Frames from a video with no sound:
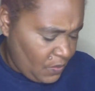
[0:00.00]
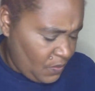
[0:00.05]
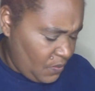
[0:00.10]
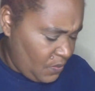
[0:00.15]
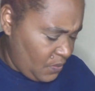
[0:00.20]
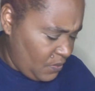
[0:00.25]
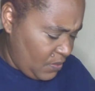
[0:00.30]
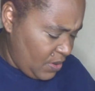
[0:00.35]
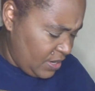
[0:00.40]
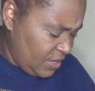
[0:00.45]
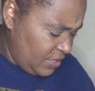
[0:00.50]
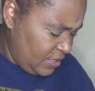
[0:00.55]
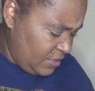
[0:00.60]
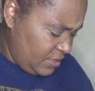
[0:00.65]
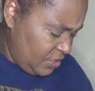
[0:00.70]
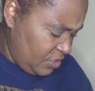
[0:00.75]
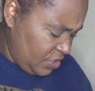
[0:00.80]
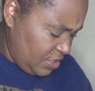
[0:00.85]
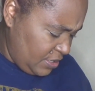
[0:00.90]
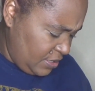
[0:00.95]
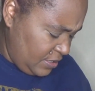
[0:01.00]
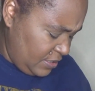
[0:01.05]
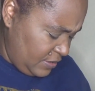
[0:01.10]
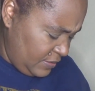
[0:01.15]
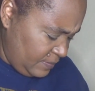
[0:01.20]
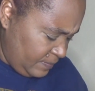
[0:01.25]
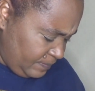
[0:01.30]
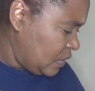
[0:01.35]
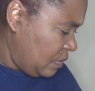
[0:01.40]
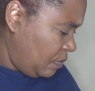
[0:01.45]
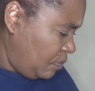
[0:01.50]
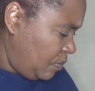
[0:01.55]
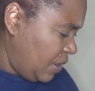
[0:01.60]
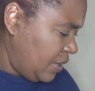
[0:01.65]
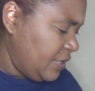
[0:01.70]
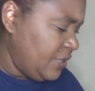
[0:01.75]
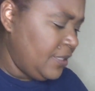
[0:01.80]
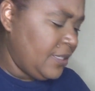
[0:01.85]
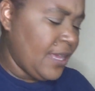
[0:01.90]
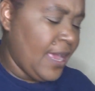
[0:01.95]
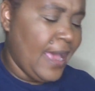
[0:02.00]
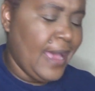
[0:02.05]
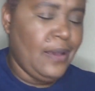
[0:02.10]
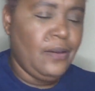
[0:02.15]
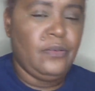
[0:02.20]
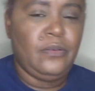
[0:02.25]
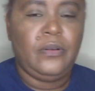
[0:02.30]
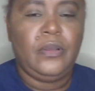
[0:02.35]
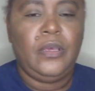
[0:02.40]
what is the shade? Buns Out.